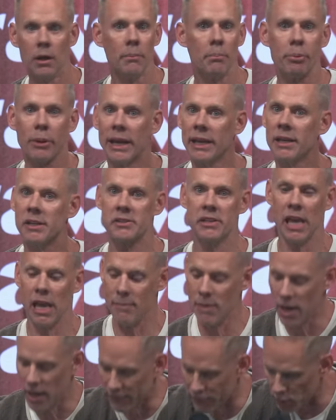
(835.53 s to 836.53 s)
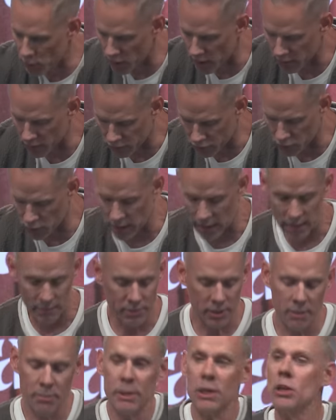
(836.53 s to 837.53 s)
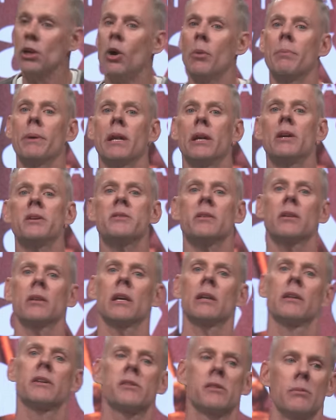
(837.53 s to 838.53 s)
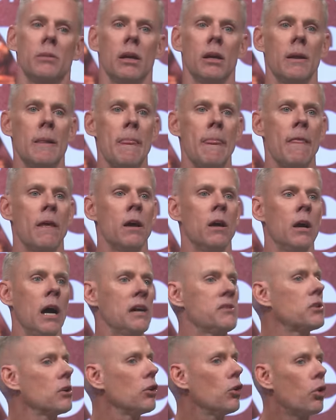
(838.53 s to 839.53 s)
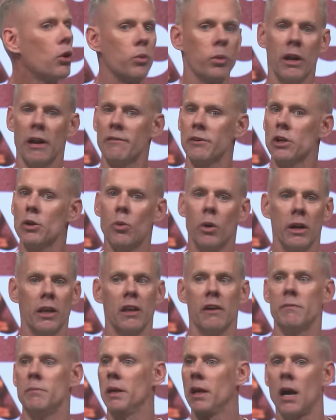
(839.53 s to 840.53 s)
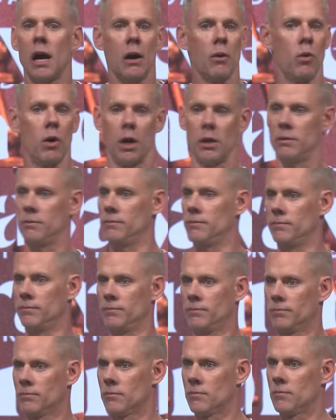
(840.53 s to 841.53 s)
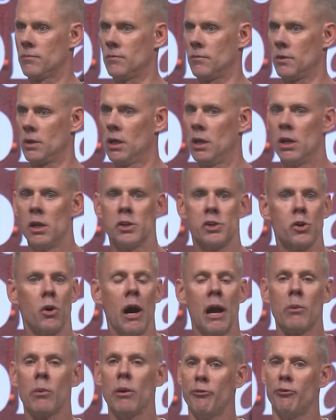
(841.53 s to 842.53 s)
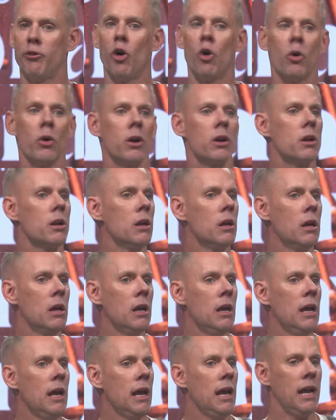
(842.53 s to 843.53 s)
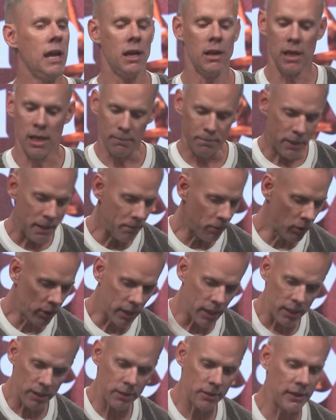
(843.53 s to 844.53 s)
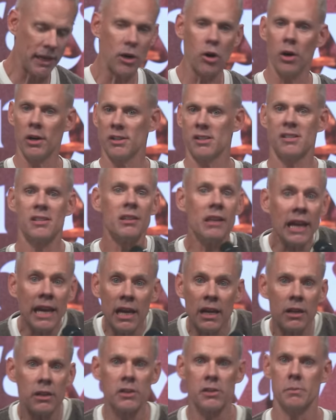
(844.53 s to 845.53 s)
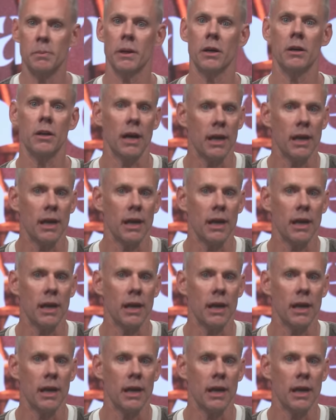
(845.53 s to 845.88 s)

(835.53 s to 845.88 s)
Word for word: Blankets came out everywhere. But, but you know, but here's the thing listen to me. I said, Lord, whatever you want to give me, I want. Yes. So I forward, and, and people are getting, they call it slain in the spirit.